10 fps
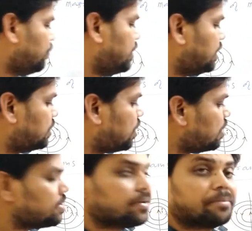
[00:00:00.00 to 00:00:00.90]
we can
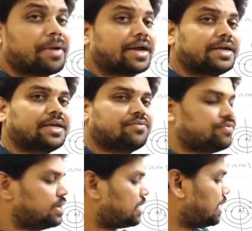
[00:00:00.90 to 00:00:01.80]
draw magnetic
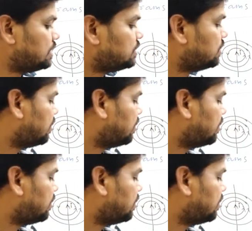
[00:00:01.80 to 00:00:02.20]
field lines